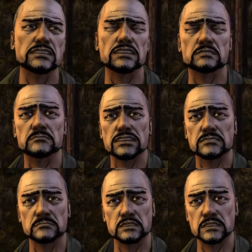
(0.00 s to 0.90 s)
it means
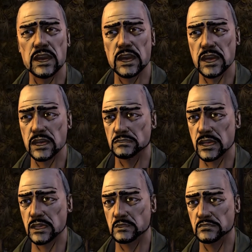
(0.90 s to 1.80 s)
people you love
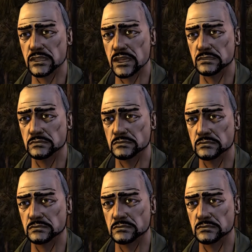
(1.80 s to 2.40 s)
hate you for it.